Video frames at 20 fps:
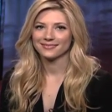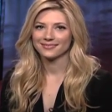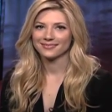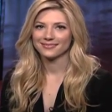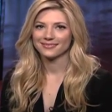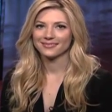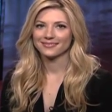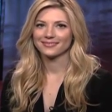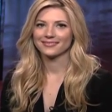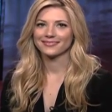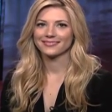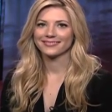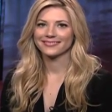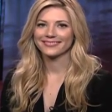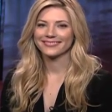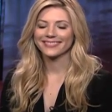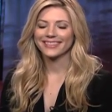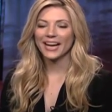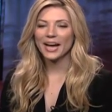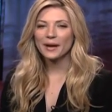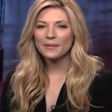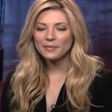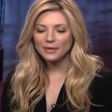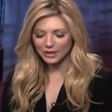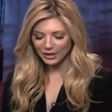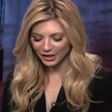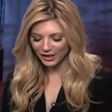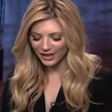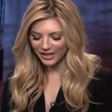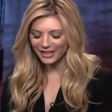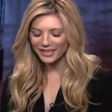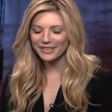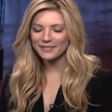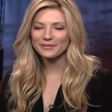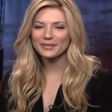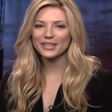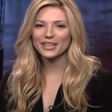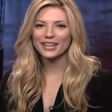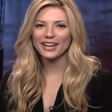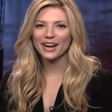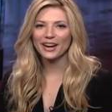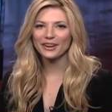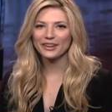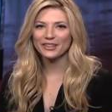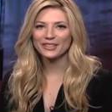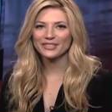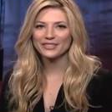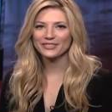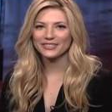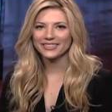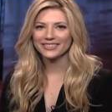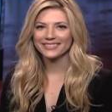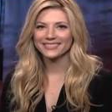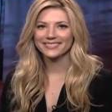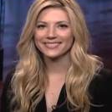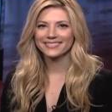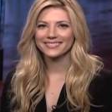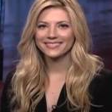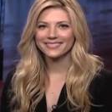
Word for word: Hey, how are you? I'm good. I'm good. How are you doing?